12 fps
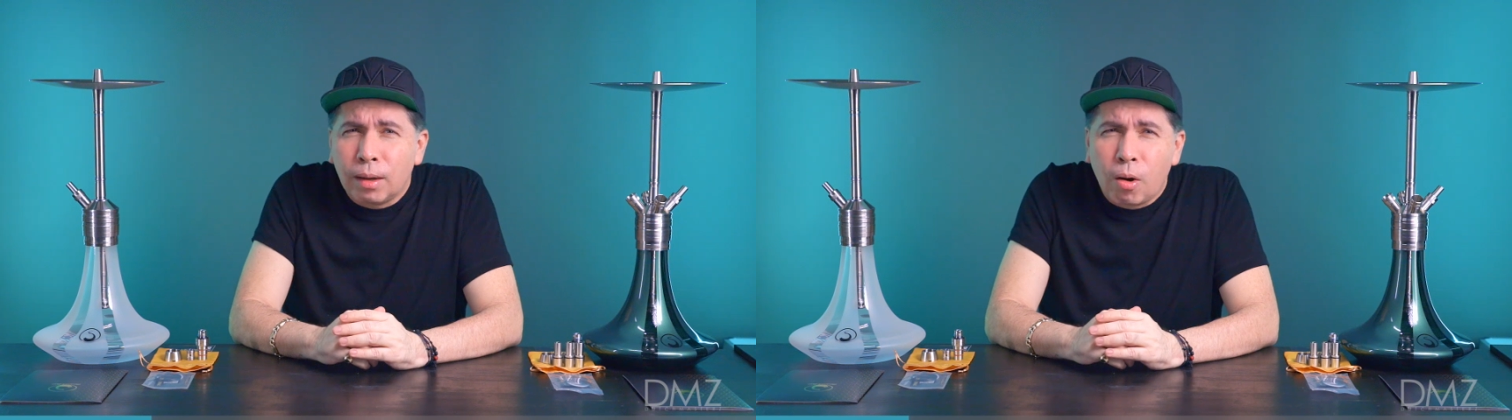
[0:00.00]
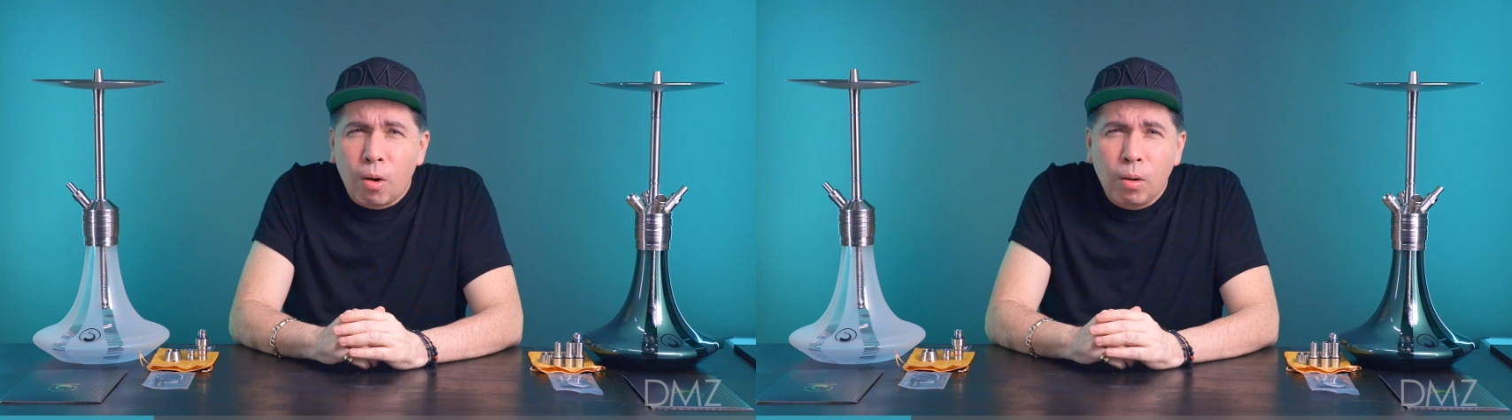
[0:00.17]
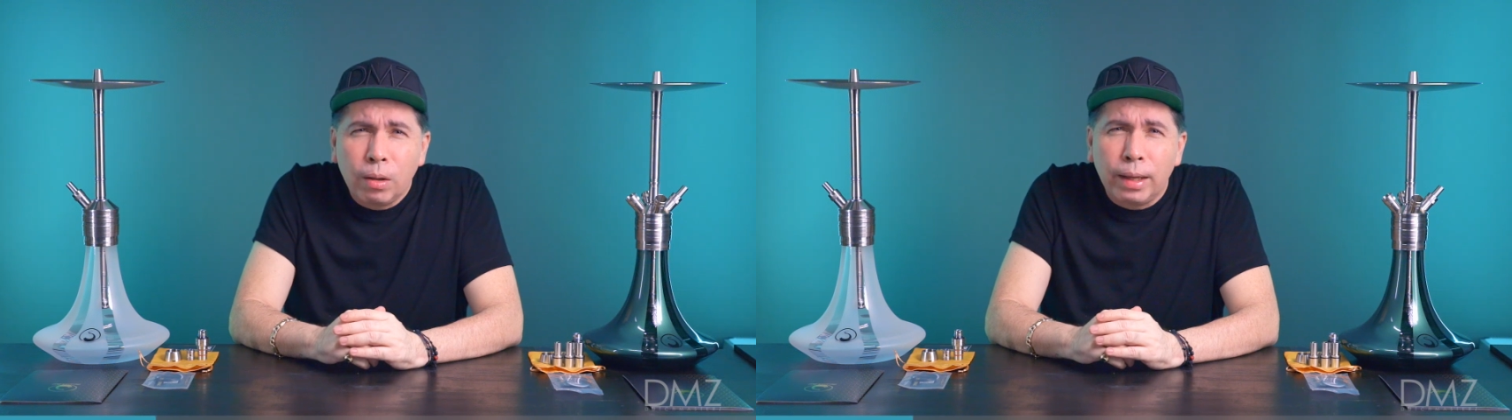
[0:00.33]

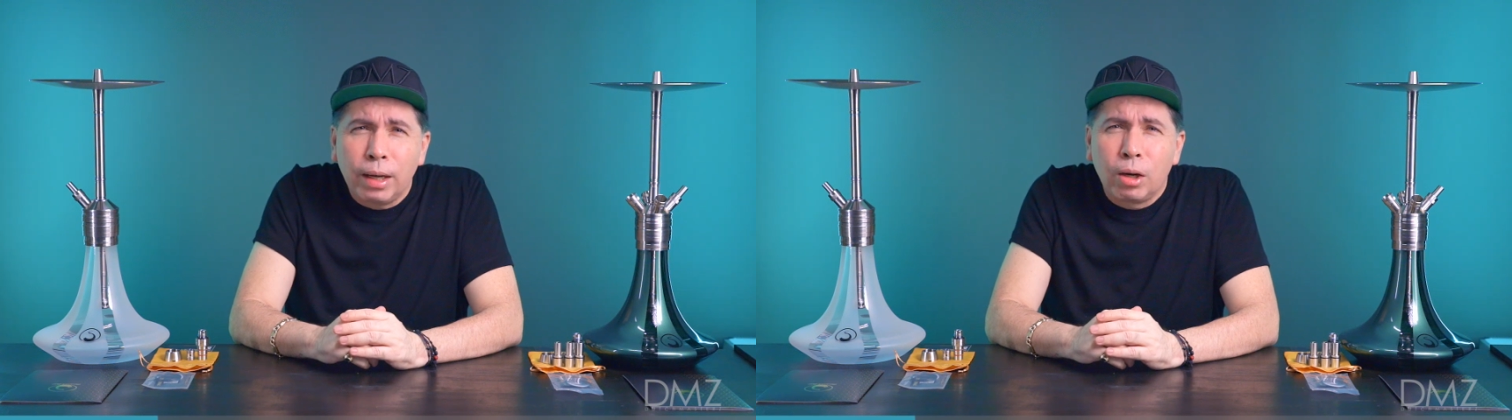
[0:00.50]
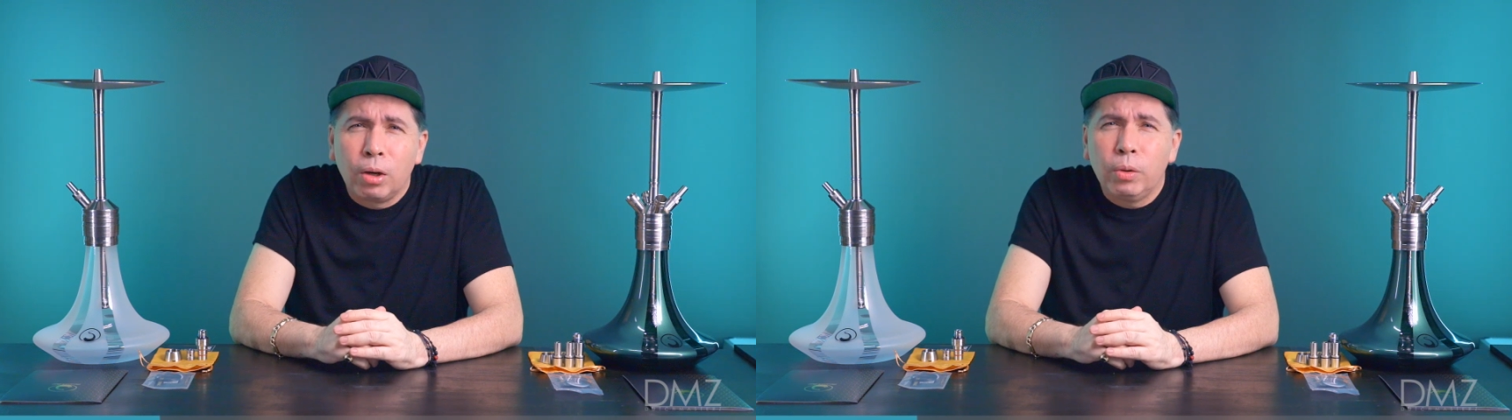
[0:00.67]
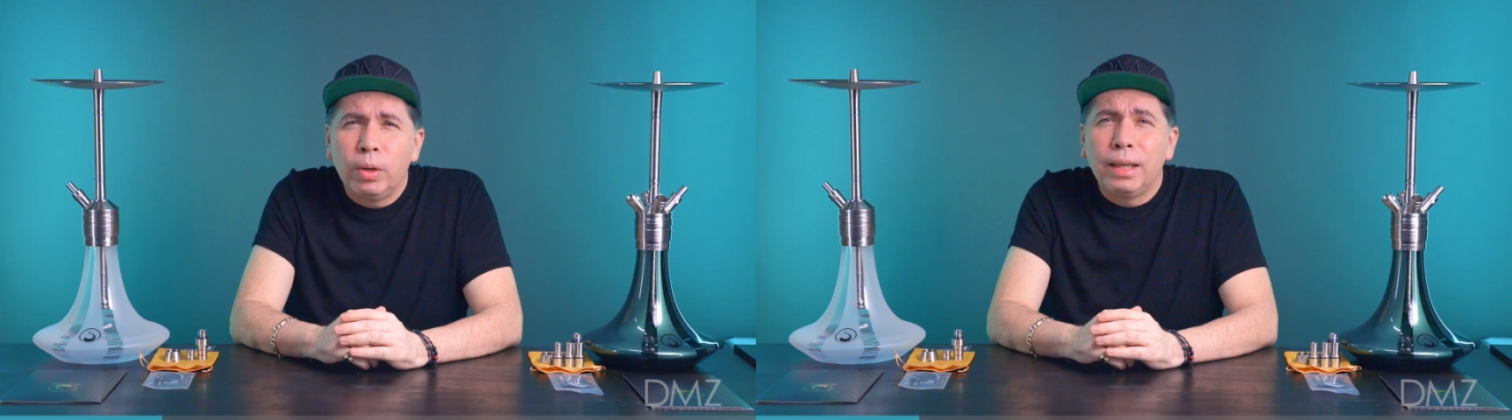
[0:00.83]
all
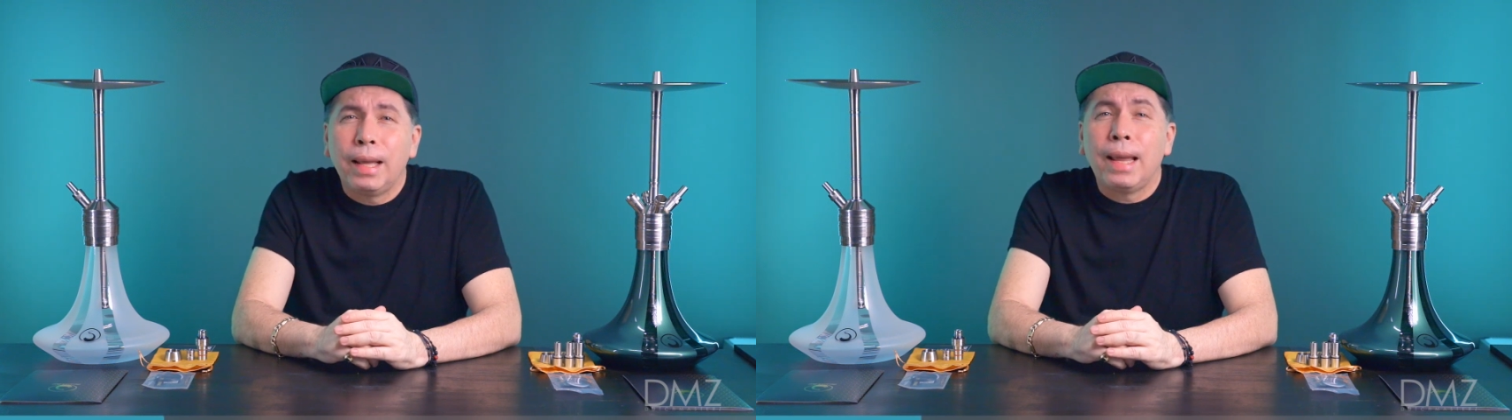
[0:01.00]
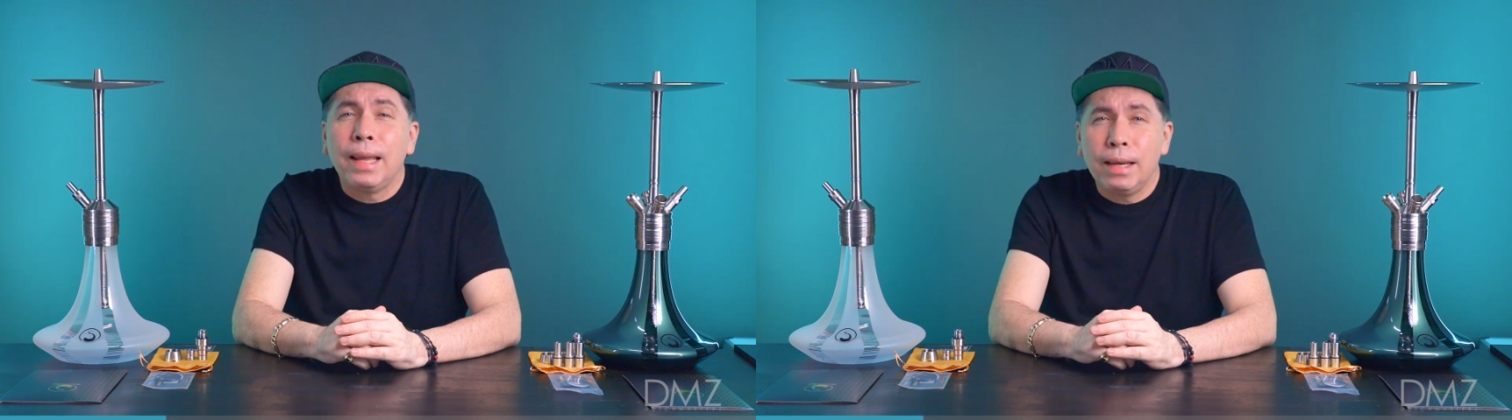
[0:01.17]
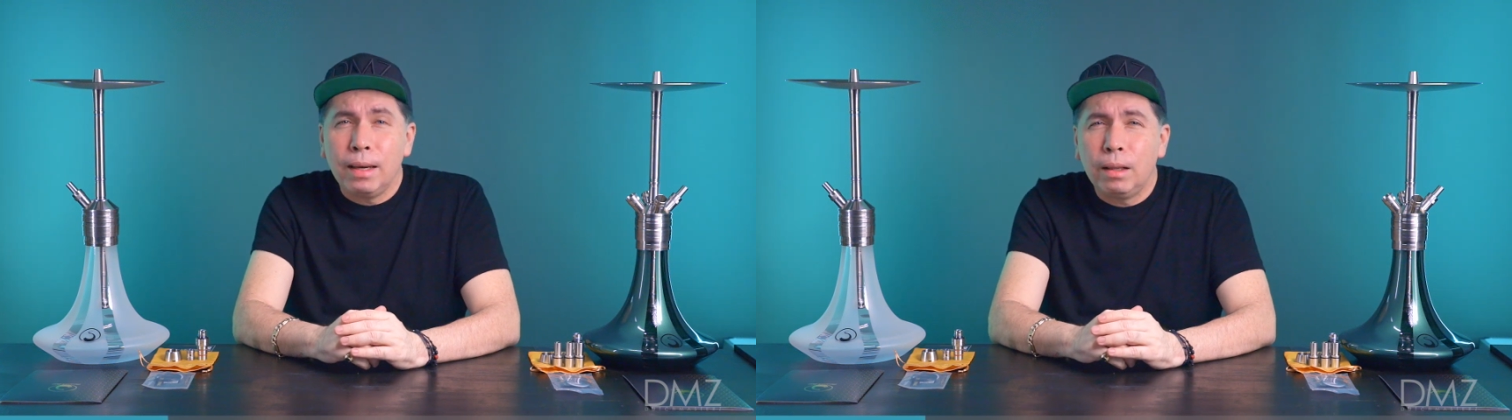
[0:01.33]
included
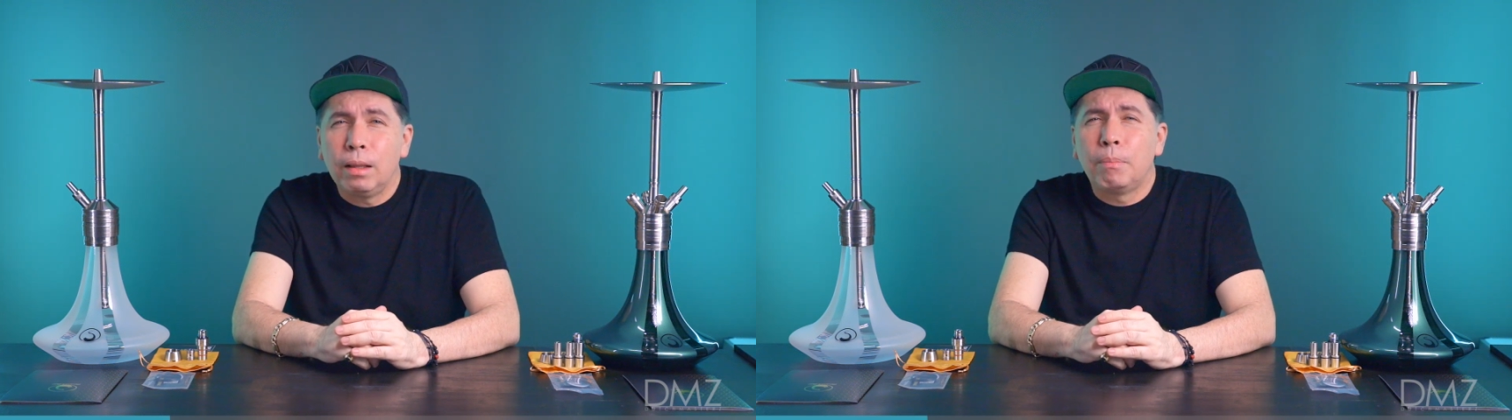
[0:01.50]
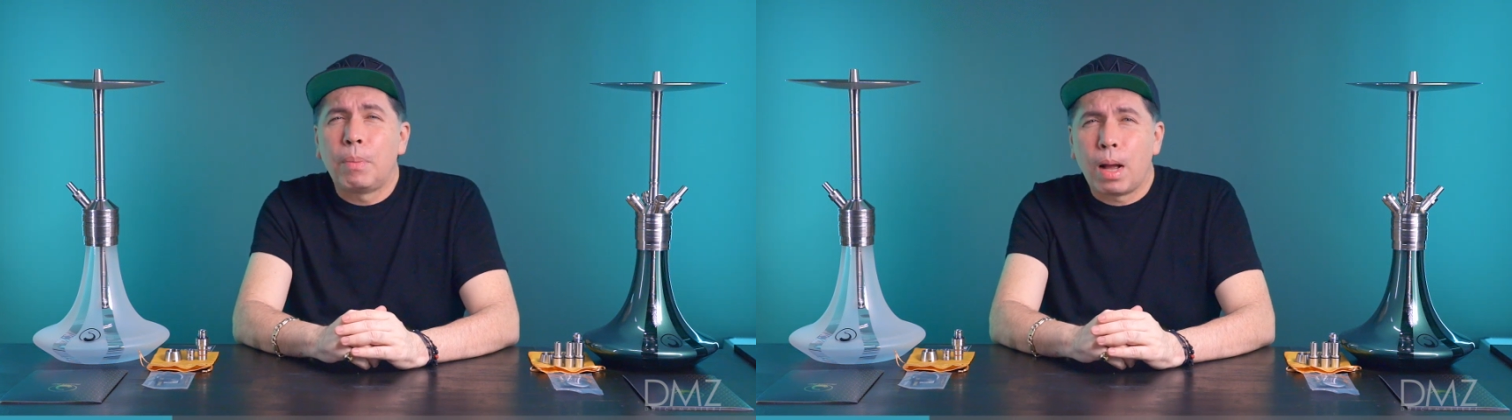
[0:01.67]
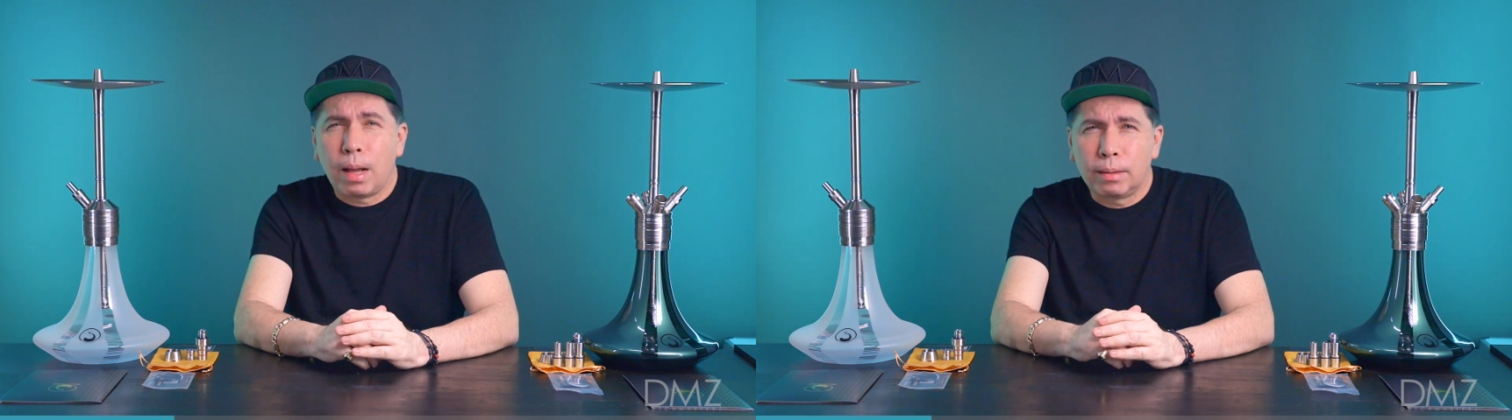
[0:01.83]
in the
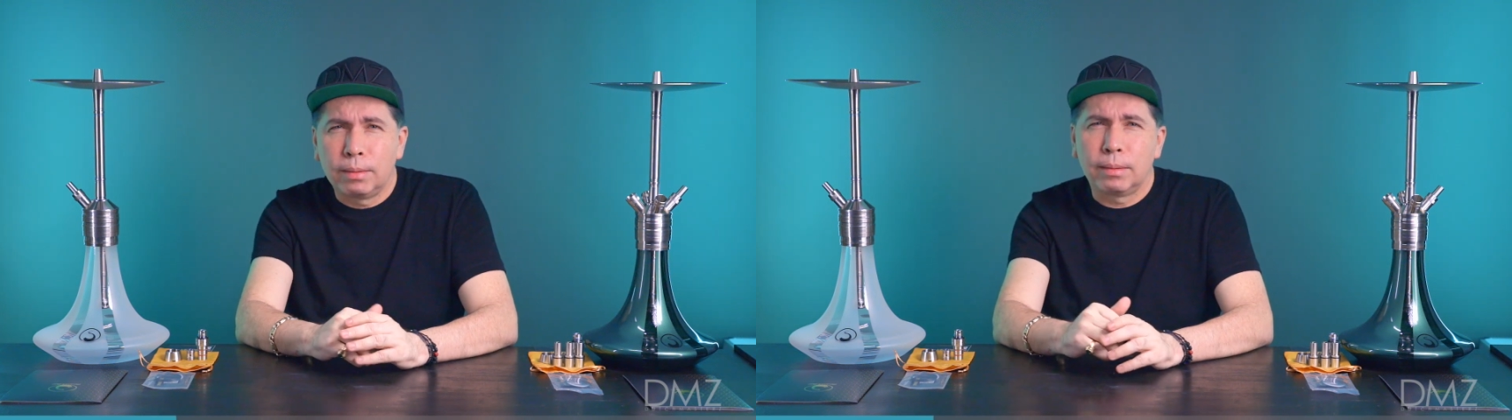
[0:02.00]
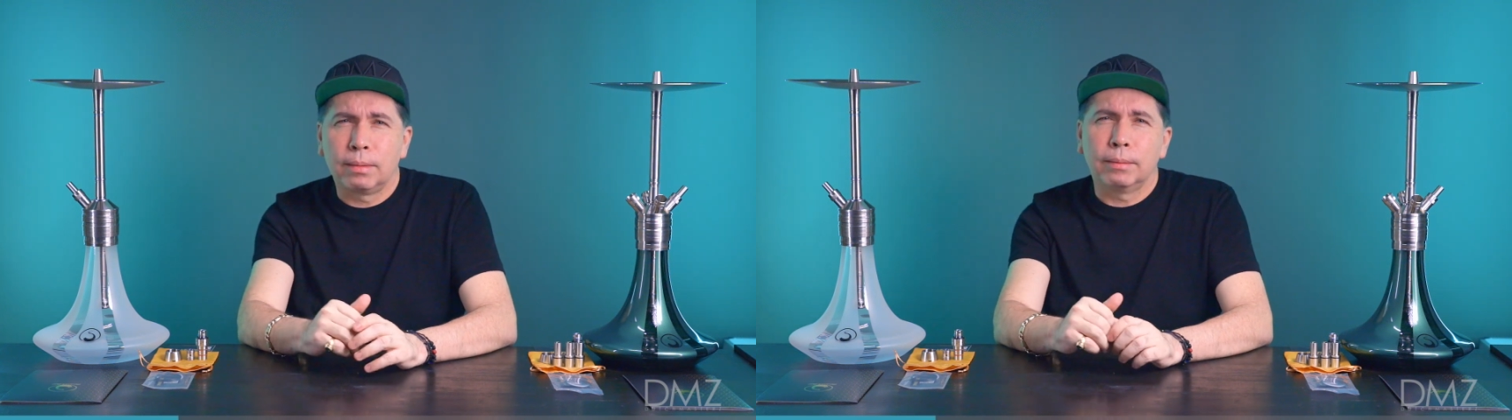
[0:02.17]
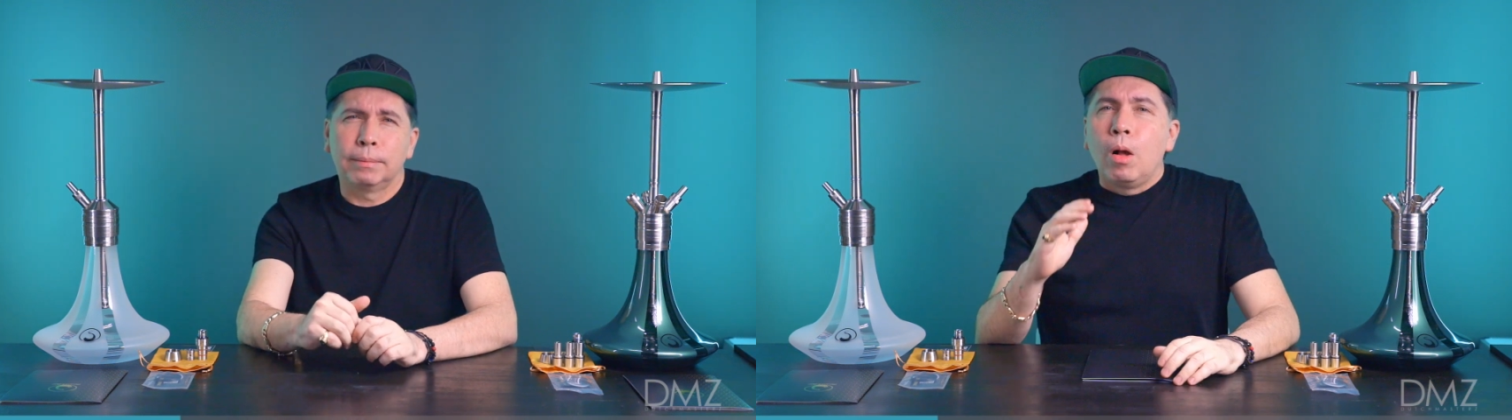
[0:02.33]
box.